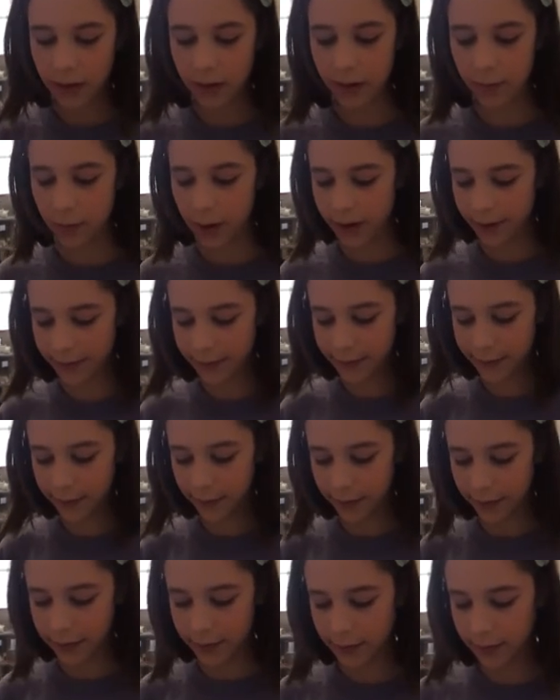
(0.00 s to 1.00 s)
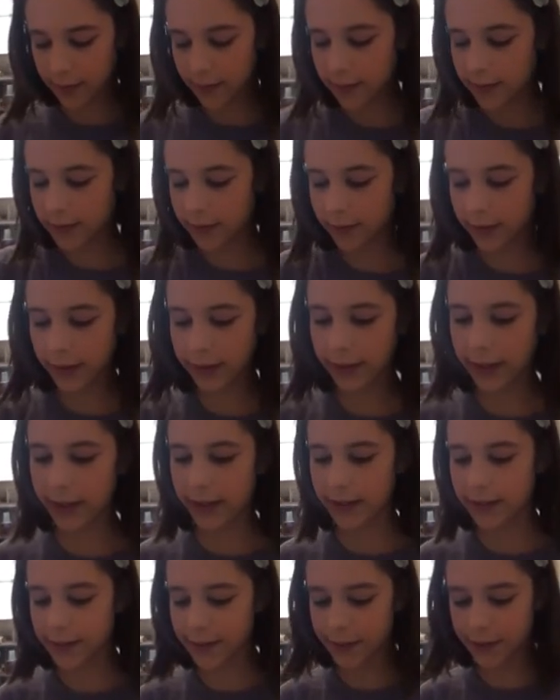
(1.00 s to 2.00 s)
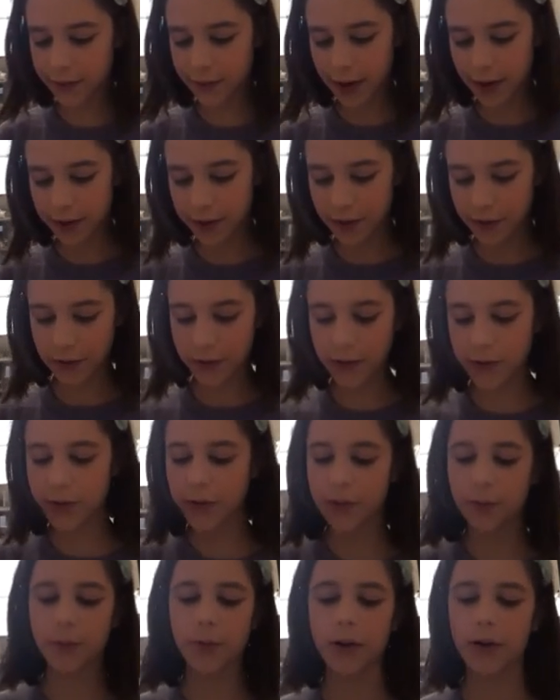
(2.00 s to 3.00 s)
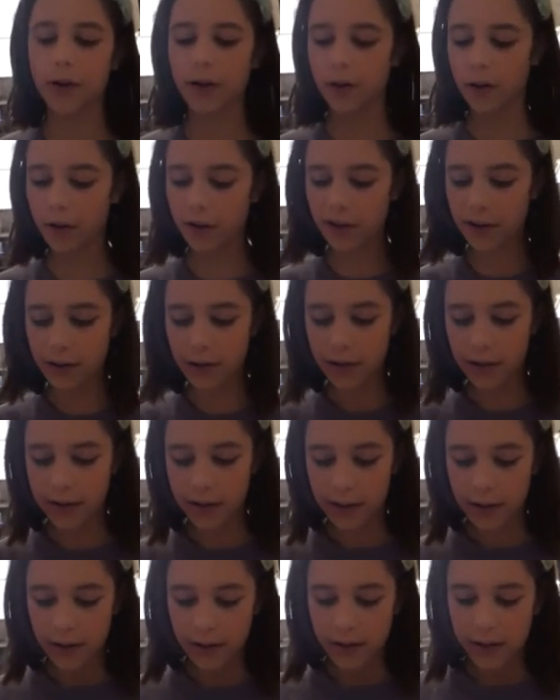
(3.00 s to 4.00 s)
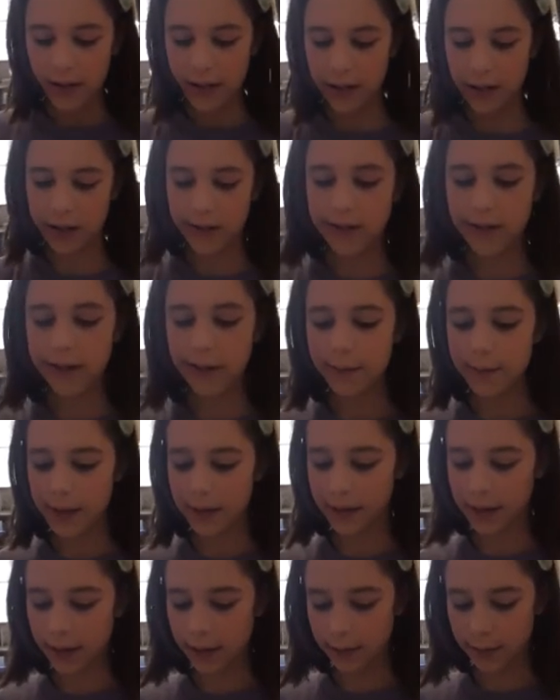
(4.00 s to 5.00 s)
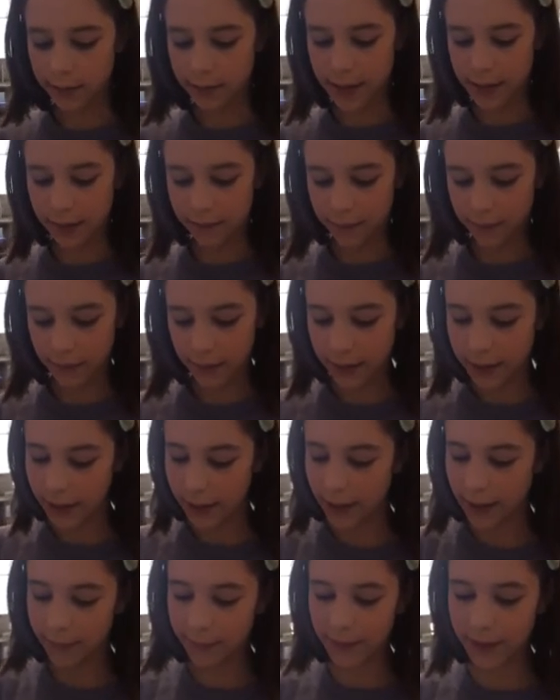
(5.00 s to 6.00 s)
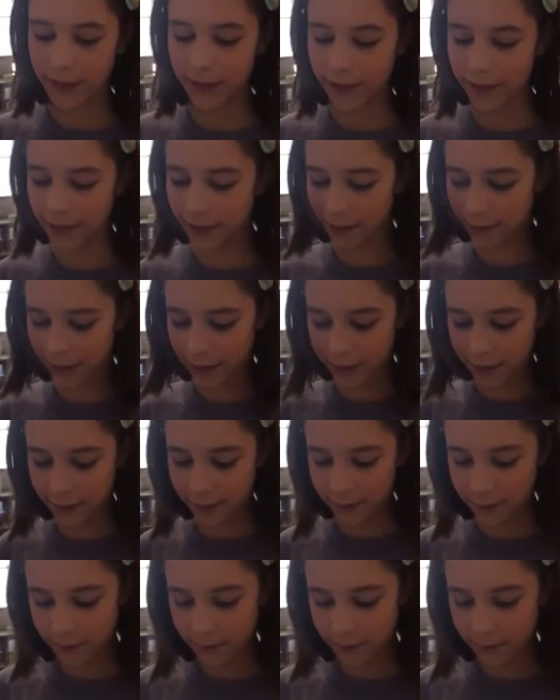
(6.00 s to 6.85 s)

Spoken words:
And while it's glossy, it's still got a nice stretch and swirl. It looks to me like it would be inflating, but I don't know.